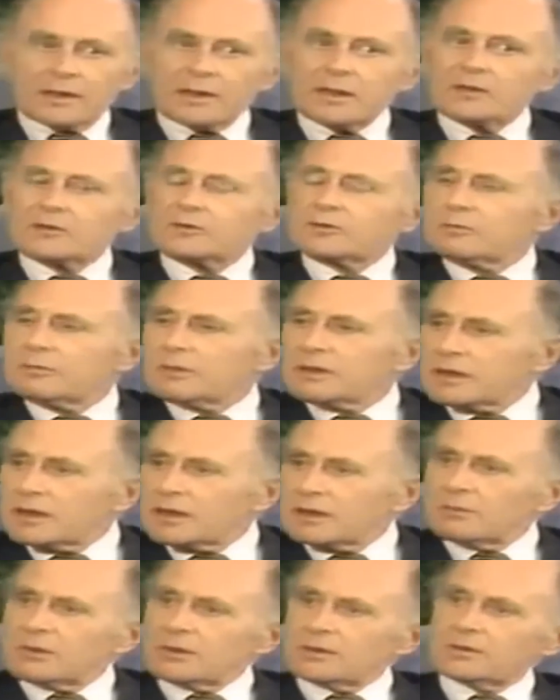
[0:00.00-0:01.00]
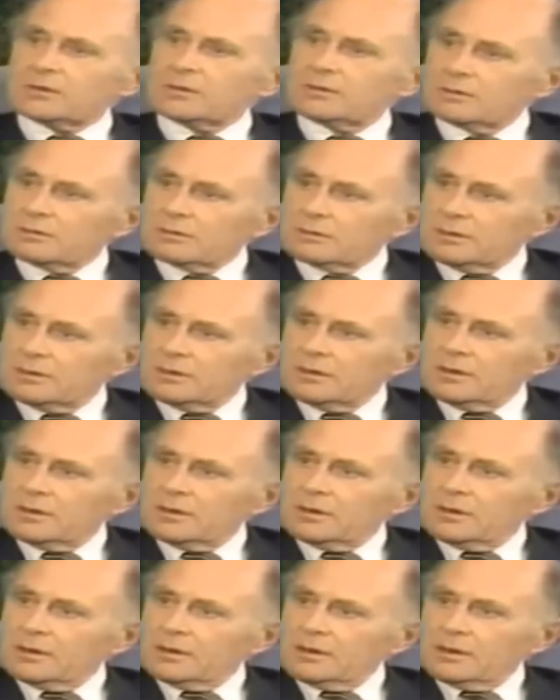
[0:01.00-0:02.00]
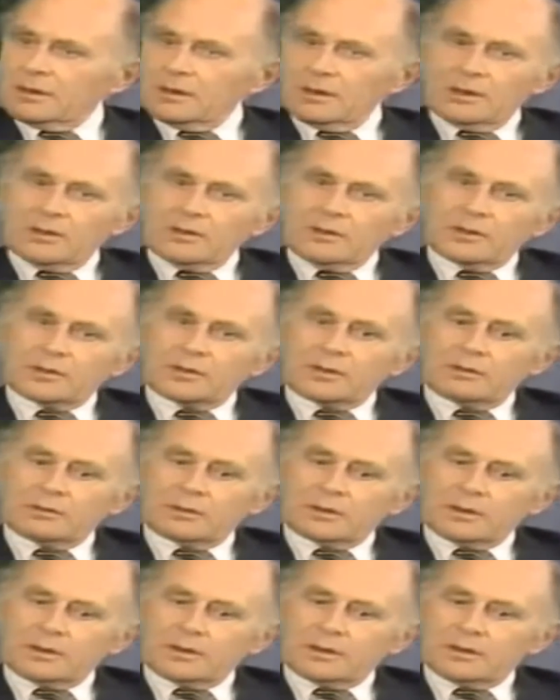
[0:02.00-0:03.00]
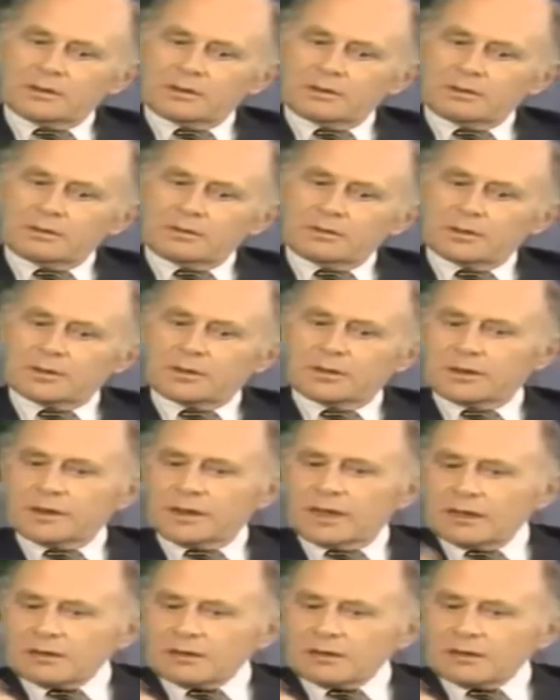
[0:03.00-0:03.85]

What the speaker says: They had too many enemies. Not only